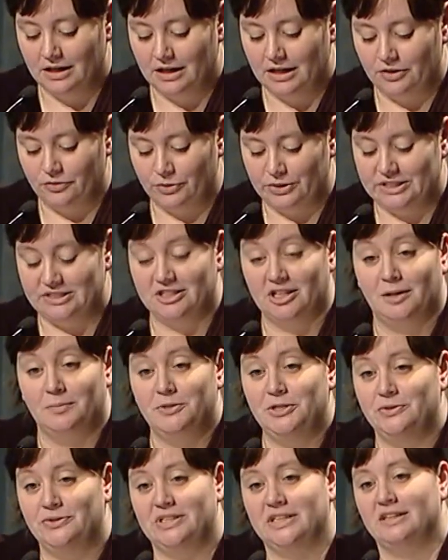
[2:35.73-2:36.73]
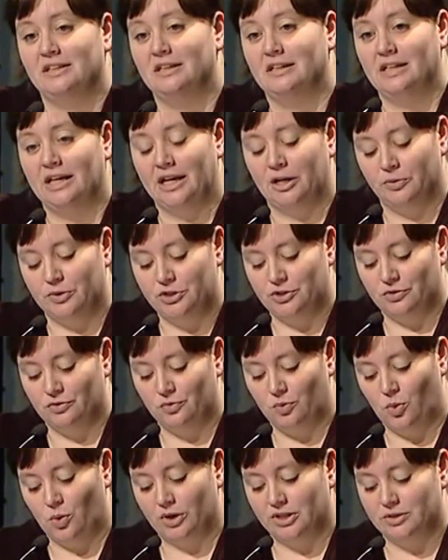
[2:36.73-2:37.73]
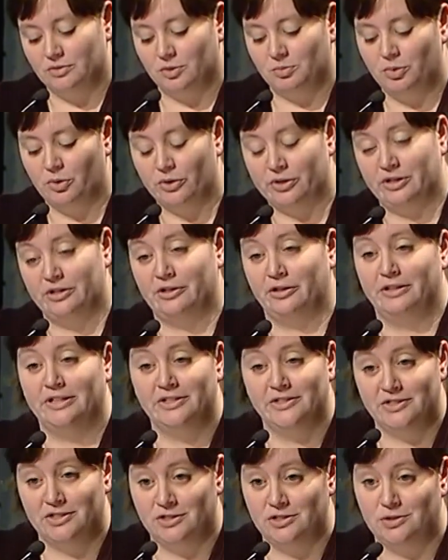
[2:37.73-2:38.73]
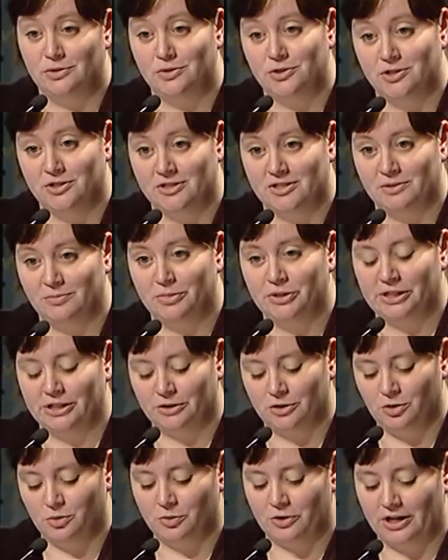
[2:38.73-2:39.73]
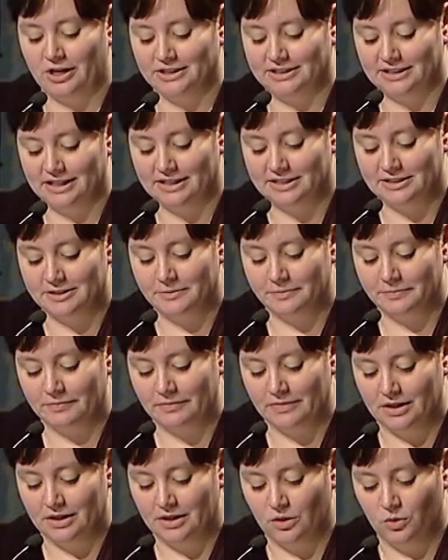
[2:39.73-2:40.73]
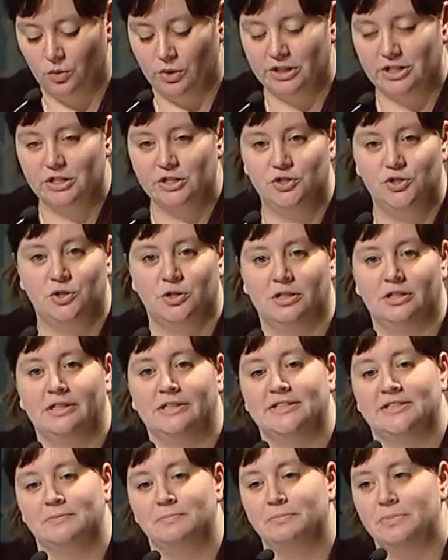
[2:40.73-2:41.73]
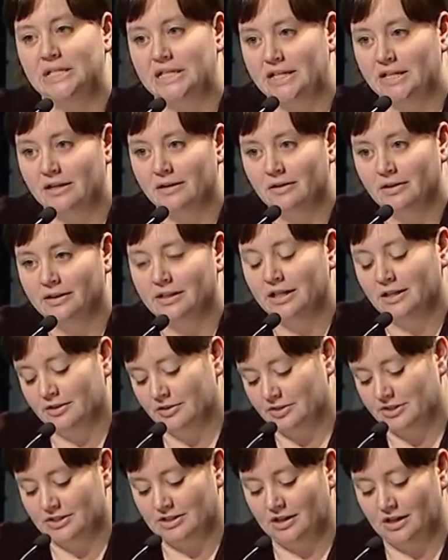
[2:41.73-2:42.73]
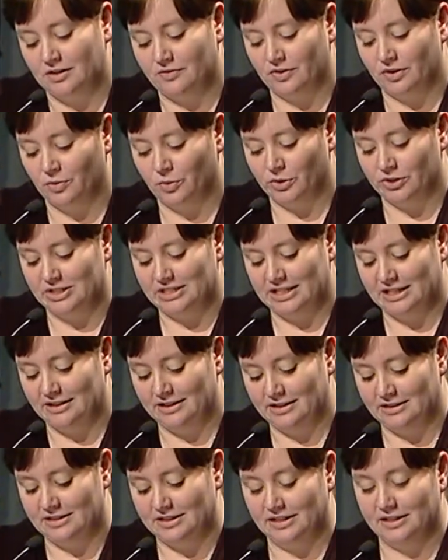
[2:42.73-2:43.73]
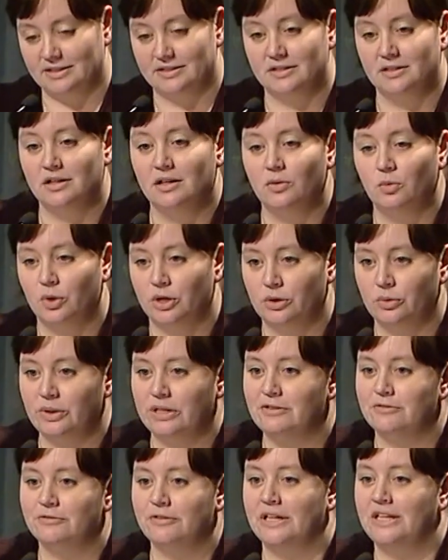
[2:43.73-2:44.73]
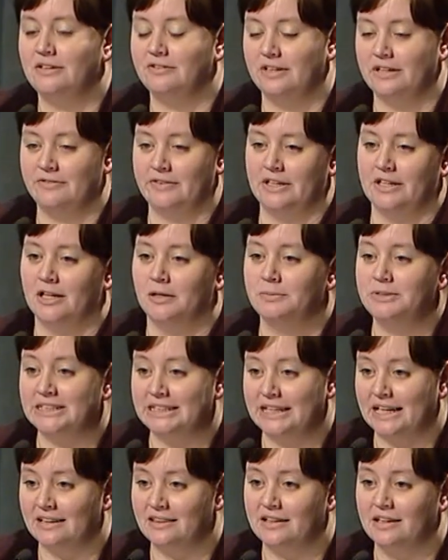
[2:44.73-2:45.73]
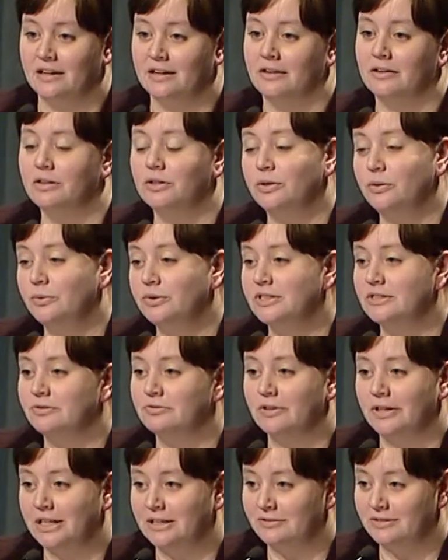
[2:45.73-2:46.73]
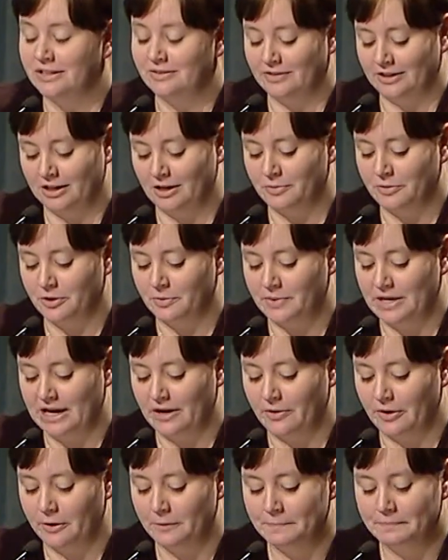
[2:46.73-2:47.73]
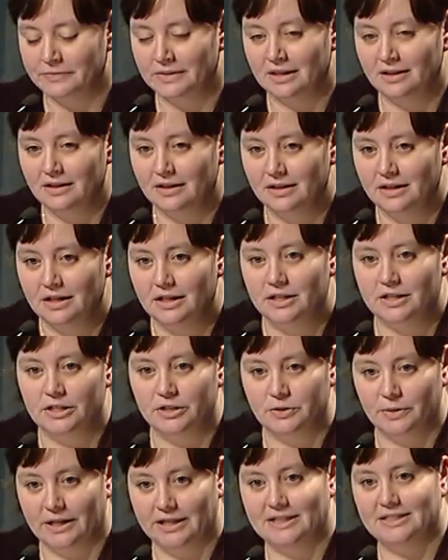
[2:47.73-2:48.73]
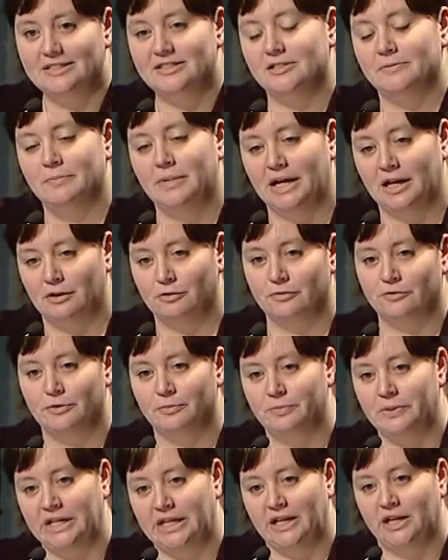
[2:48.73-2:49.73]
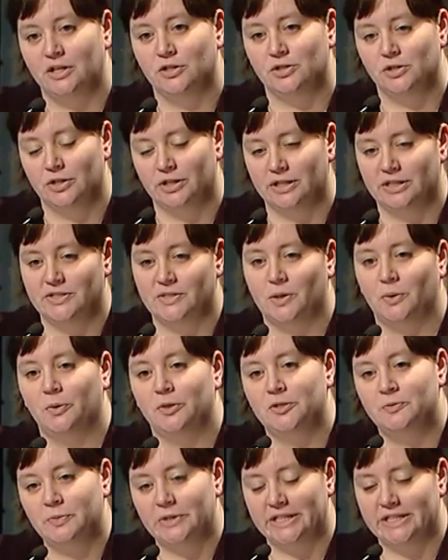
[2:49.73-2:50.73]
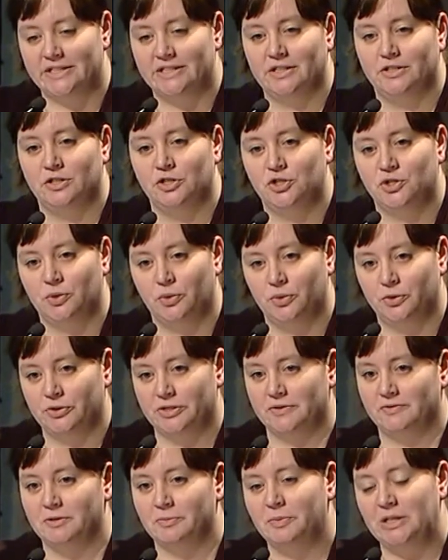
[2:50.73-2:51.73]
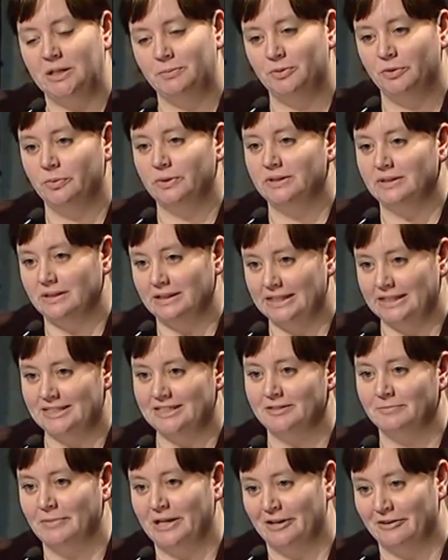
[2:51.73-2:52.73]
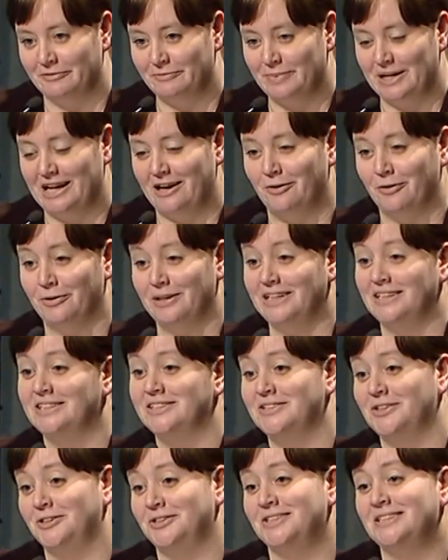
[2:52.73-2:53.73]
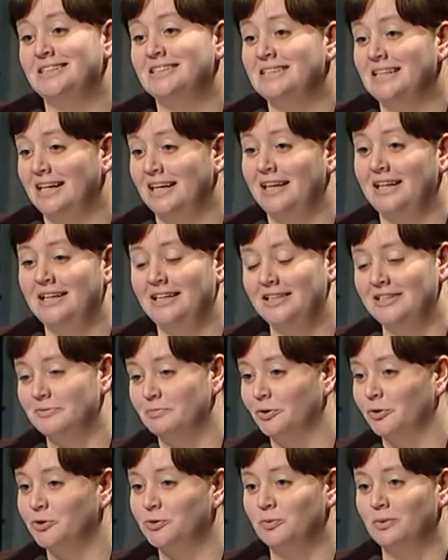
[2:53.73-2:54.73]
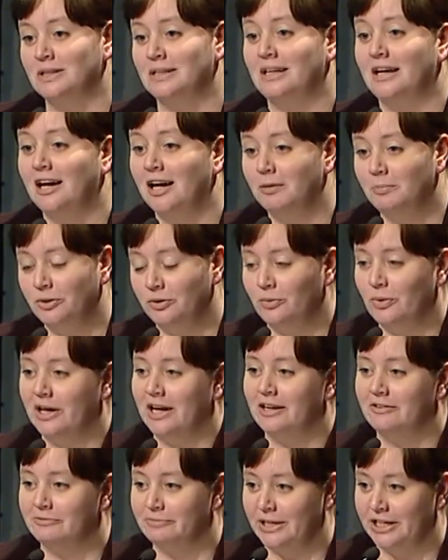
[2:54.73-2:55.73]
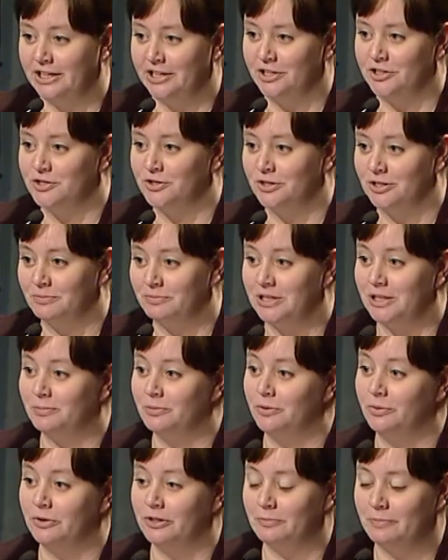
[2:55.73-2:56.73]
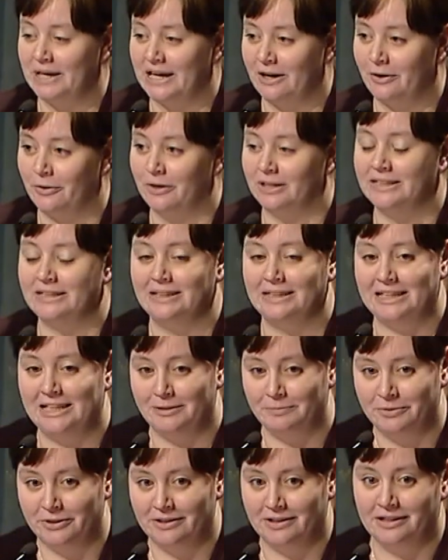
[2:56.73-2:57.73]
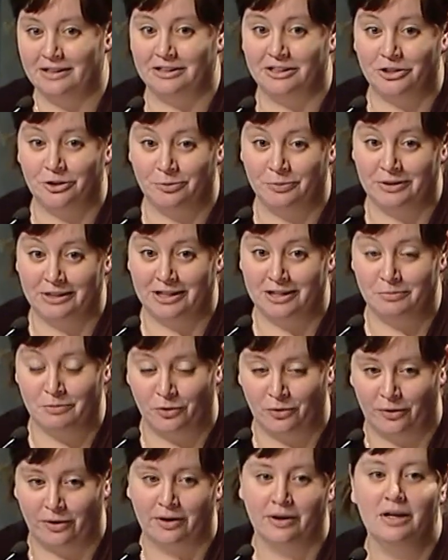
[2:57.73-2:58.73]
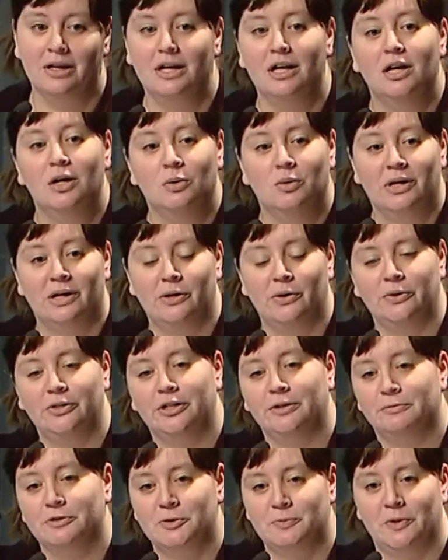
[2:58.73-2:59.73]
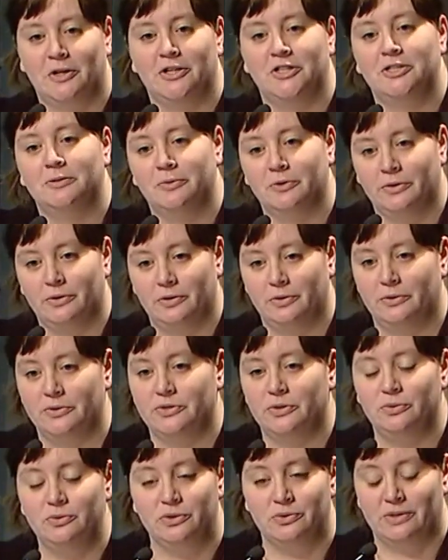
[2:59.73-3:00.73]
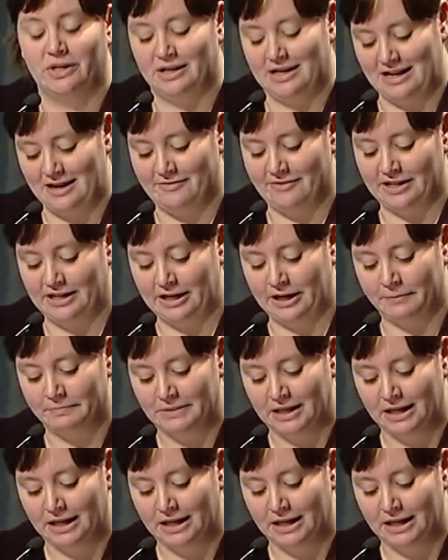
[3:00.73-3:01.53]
If we stopped using the language of war to report on our institutions and political process. What could journalism be on the other side of our worst tendencies? What are we afraid of giving up to get there? Who is afraid of giving up their power? The greatest demand for being good is always placed on the shoulders of the people with the least amount of power. It is our society's most reliable way of making sure that people with power can keep it and accumulate more while holding responsible those who do not have any.